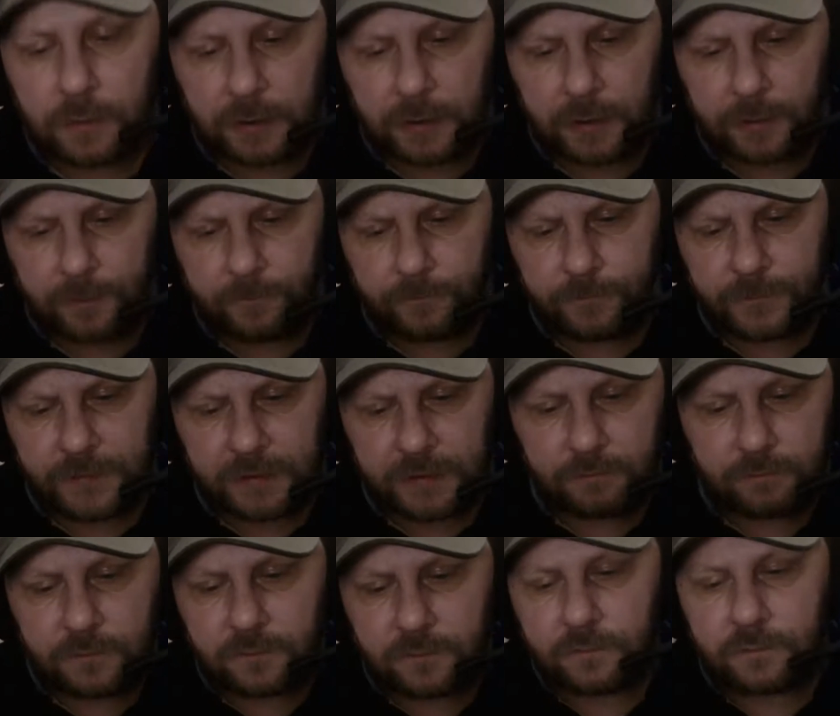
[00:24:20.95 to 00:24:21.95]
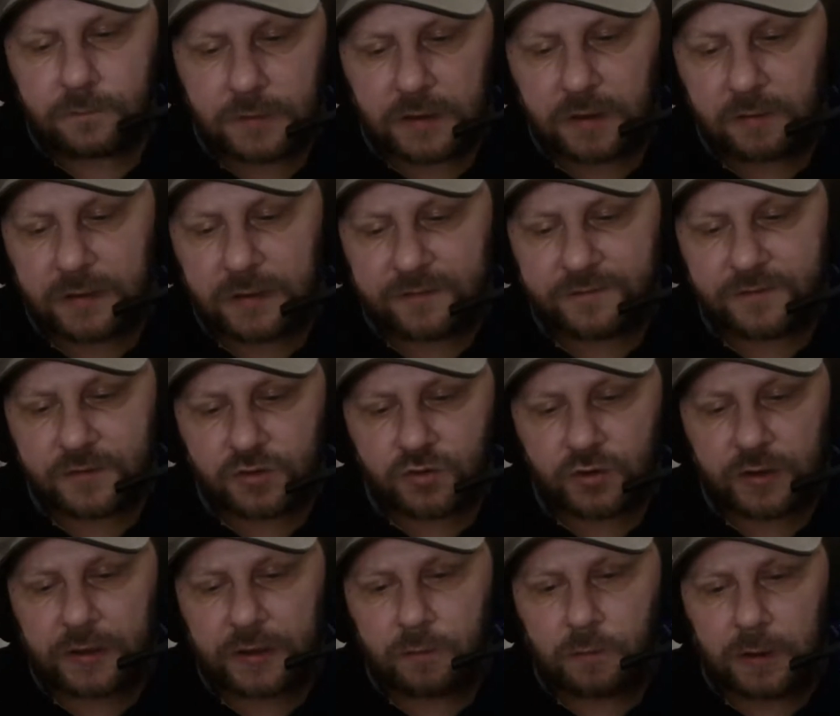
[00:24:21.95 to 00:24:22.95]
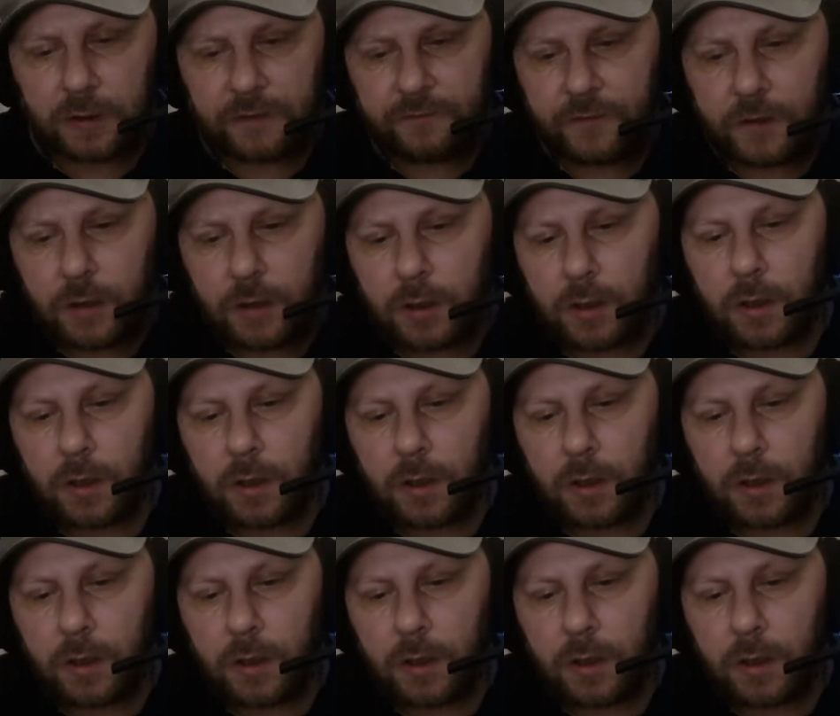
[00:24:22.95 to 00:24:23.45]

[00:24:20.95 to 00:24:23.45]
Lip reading: "You're coming out for a drink or whatever.